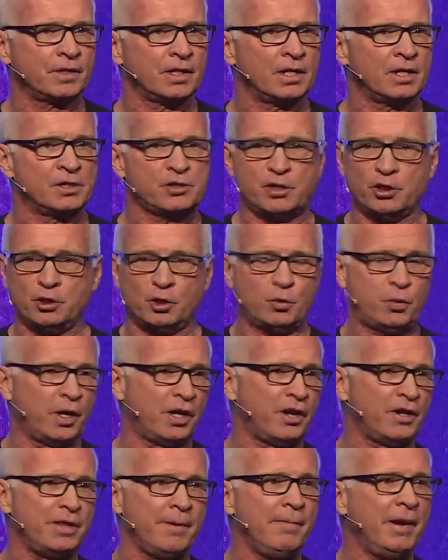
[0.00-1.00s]
So you'll quit
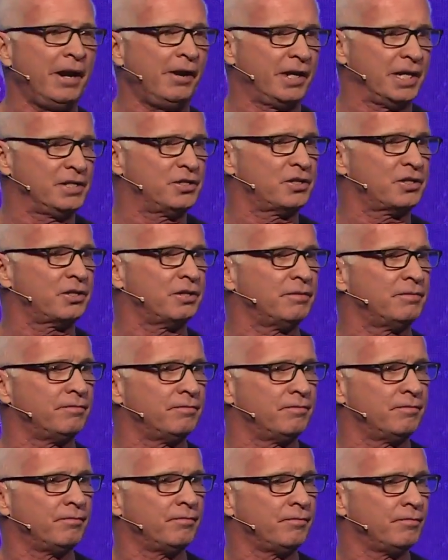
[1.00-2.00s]
on the marriage.
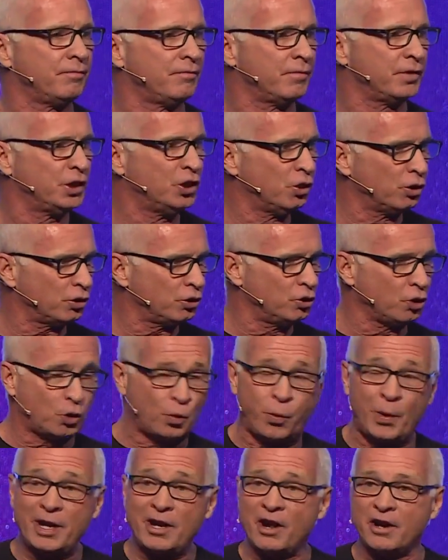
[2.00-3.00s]
You'll
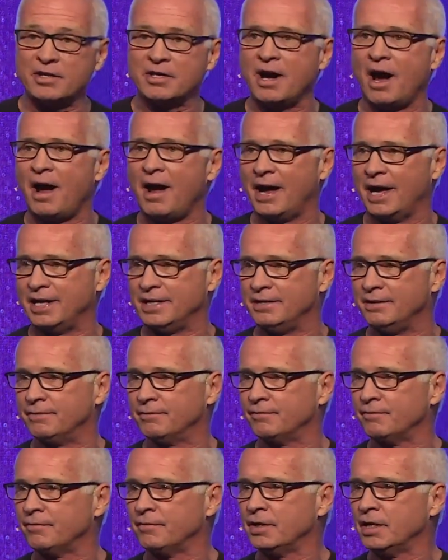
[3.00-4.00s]
quit on God.
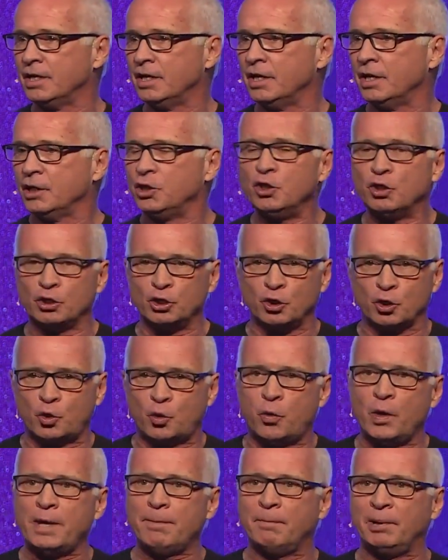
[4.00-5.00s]
You'll
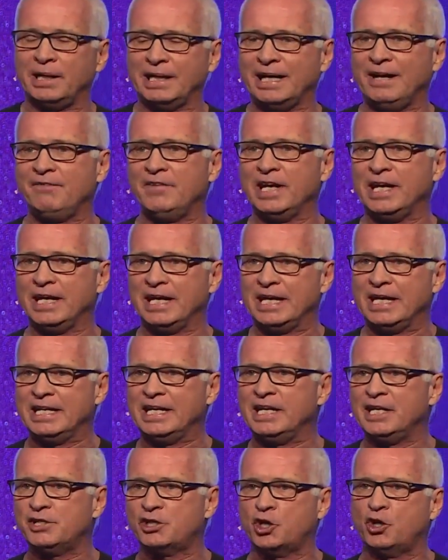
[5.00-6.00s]
quit believing in
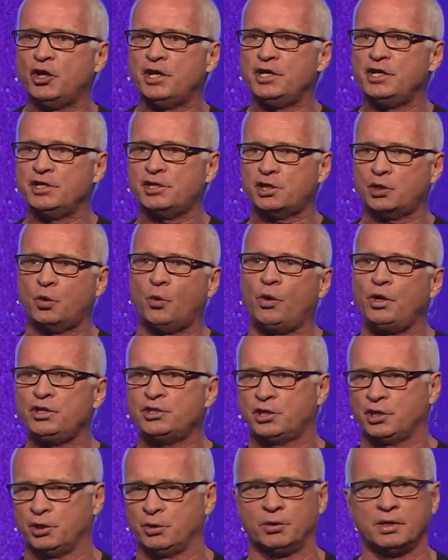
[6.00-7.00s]
his goodness
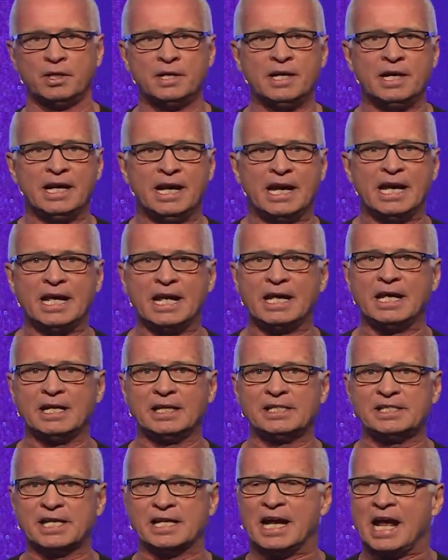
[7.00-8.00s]
towards you.
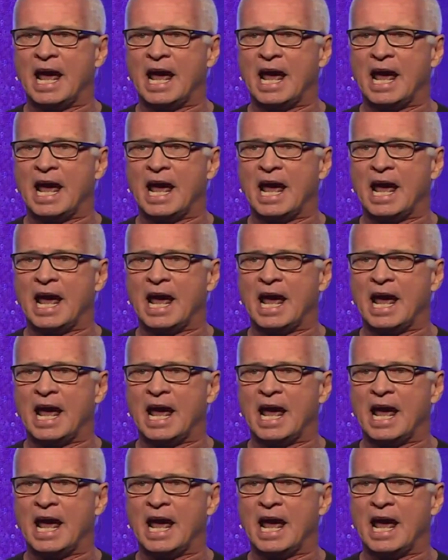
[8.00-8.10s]
Listen,